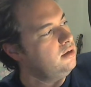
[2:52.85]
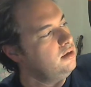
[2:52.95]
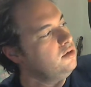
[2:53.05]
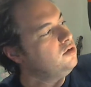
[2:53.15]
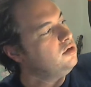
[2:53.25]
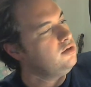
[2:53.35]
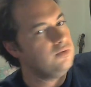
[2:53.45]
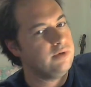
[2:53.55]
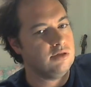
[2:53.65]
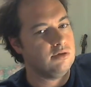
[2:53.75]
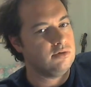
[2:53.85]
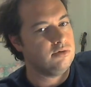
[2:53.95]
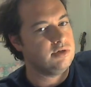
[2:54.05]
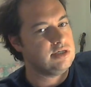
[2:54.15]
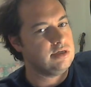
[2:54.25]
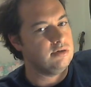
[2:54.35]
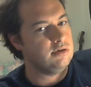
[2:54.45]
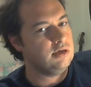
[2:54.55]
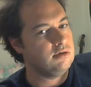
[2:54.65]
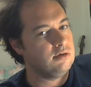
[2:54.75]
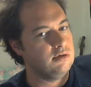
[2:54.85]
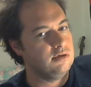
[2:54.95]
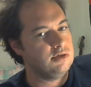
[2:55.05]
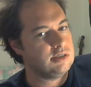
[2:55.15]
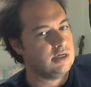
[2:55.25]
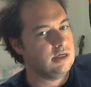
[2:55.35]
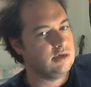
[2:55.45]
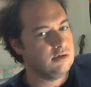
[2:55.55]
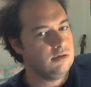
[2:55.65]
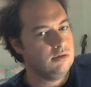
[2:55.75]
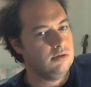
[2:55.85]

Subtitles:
You can do regular chords down here and just kind of